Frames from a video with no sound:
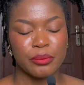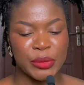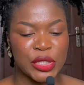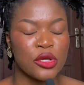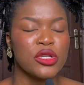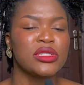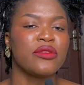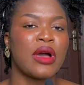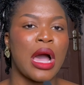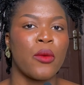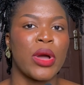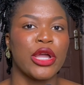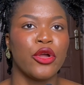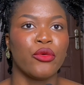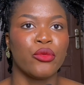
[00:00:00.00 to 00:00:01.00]
Because of how
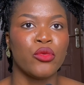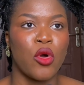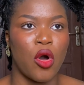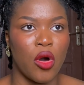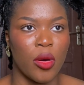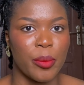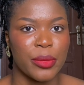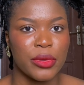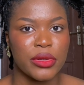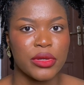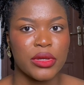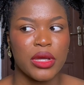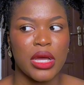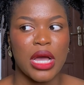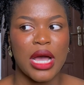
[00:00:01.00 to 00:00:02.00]
I grew up,
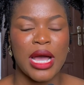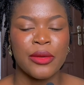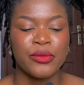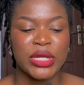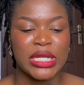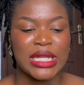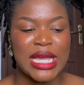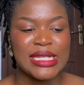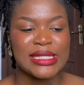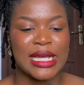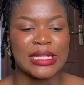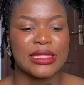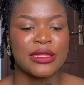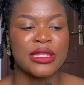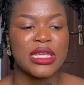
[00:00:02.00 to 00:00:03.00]
I realized
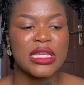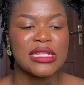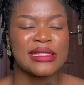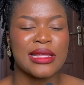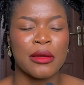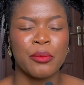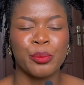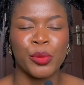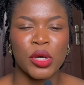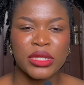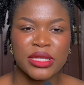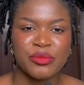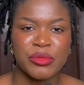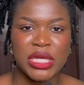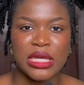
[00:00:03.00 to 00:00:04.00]
that things that
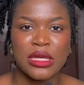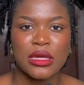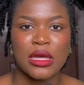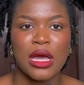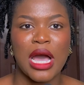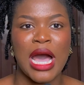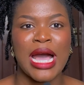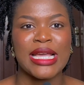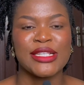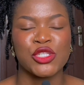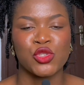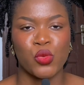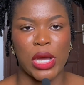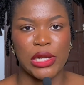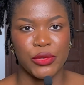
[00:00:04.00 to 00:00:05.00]
bothered me, I
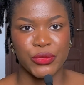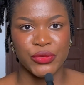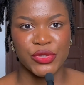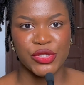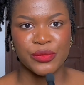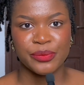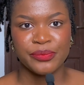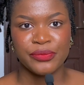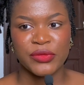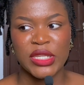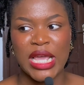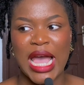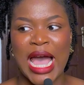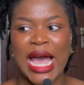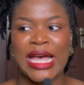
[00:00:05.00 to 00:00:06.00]
swallowed.
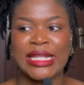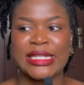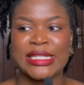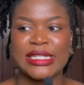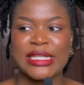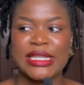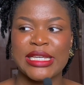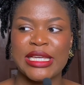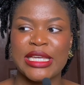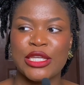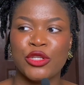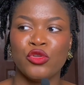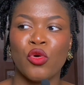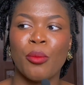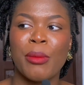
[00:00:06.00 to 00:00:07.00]
And
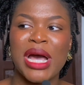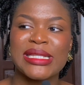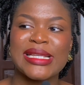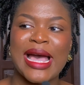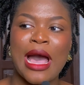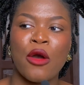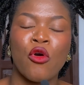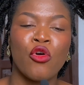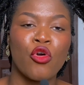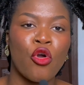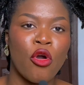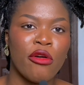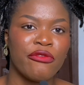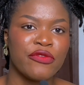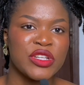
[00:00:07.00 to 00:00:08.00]
no matter how
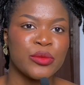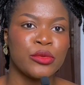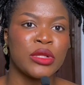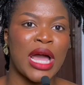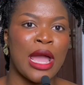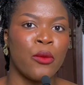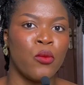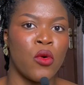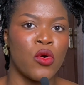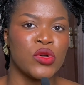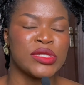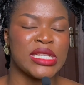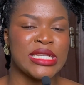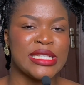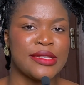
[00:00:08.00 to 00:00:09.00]
uncomfortable I
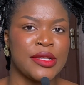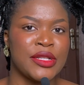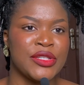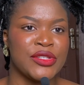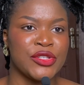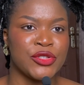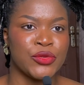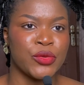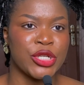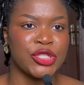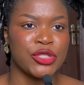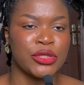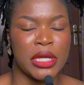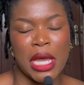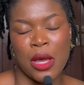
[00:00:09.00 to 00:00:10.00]
was in certain
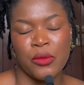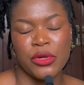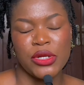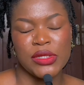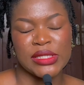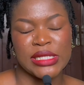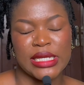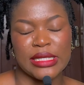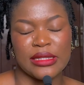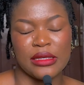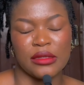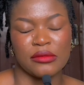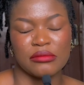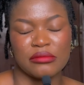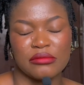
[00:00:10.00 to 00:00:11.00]
situation, I would not say a
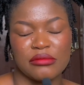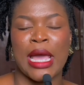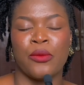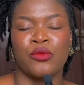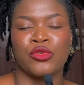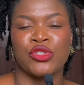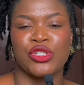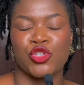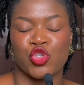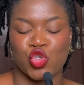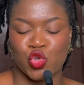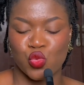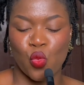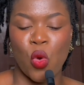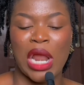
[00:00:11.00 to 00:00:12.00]
thing. I would
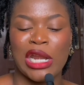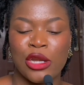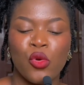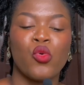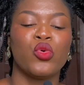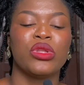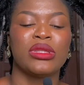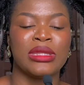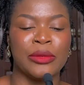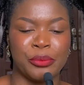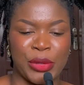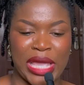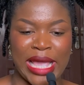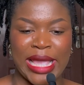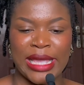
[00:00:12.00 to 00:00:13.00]
swallow the
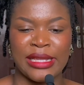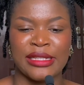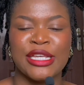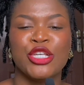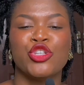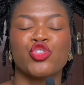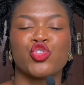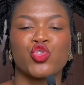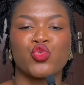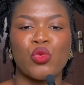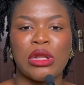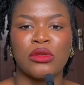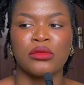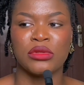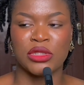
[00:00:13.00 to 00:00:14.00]
pain,
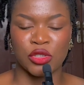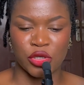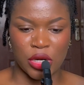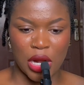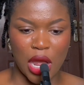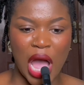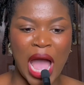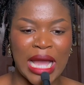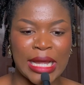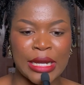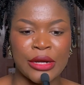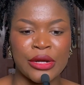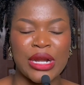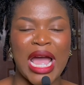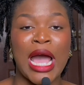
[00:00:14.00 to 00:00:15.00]
swallow the
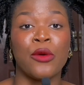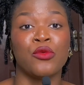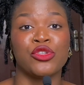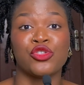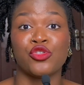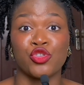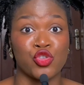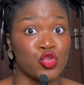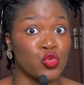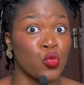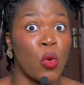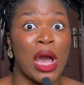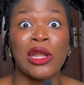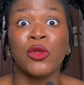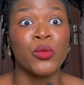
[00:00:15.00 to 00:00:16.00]
anger. I was just
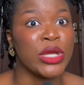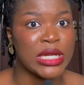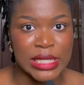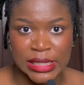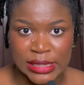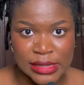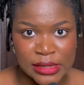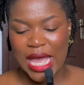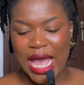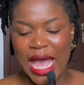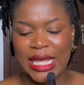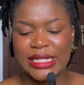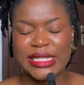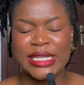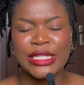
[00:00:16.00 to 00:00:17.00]
swallowing it.
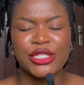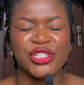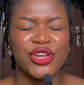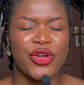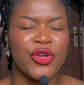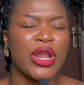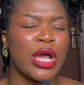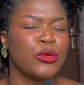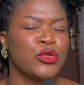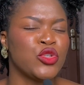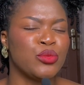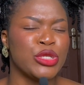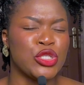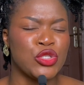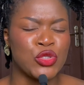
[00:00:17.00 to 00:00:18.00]
And it turned out to
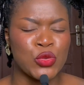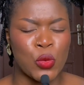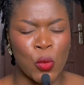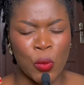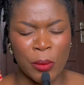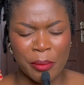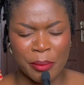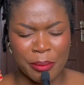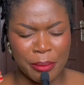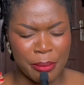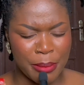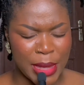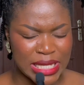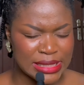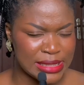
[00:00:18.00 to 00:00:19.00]
be so
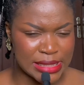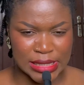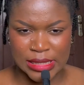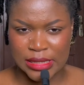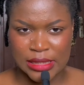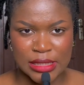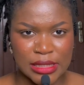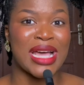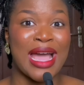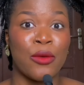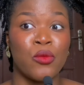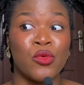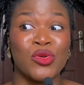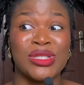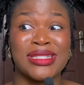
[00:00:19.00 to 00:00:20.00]
messy. I
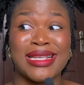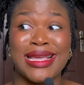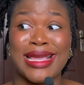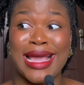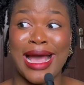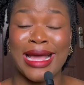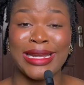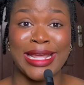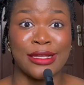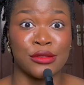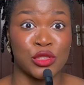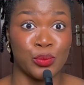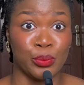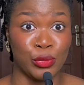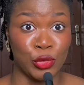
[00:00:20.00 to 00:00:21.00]
was an
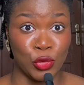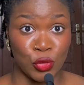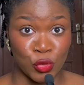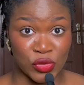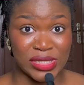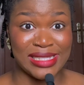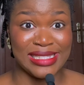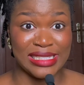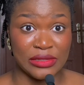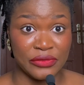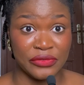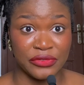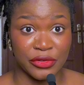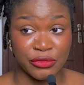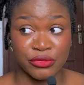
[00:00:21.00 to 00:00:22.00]

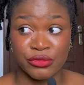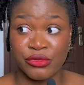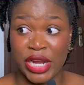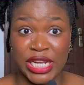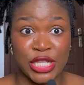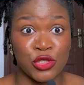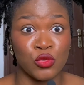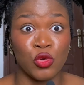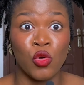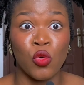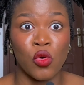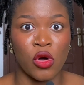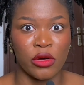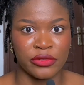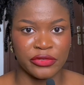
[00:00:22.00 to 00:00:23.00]
explosive, ready to go
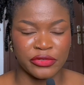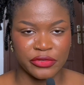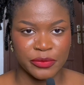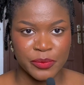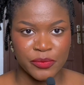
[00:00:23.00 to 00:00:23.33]
off,